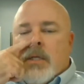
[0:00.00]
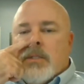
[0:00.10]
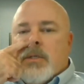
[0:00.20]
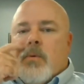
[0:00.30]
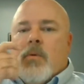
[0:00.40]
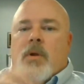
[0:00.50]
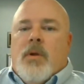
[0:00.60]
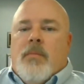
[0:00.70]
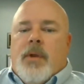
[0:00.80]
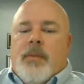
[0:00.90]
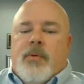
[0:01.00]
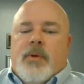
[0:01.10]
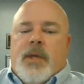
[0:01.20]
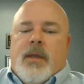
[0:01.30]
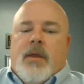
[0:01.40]
So
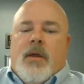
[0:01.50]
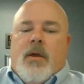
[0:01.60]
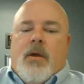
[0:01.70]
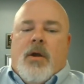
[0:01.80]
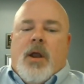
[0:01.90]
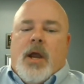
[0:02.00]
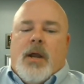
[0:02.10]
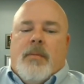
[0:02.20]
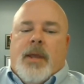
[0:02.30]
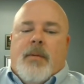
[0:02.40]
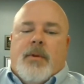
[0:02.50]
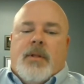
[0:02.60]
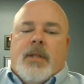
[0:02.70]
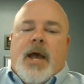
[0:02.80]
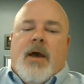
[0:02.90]
people are not going to be able to
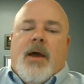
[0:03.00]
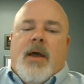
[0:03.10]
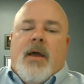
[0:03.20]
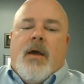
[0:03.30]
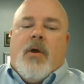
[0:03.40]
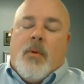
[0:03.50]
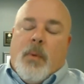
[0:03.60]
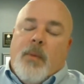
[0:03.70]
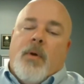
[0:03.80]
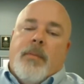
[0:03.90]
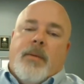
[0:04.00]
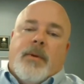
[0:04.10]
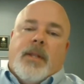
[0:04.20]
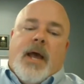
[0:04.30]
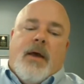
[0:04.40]
allow, or we won't be able
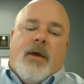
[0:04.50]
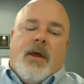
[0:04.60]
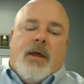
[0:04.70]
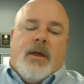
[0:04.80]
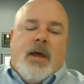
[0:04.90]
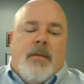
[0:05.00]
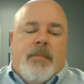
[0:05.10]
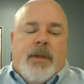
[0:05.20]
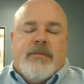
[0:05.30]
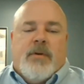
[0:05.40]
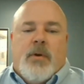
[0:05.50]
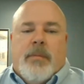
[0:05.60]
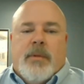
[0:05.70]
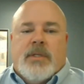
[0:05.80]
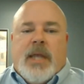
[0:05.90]
to allow a piece of
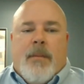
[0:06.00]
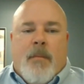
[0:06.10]
equipment to stay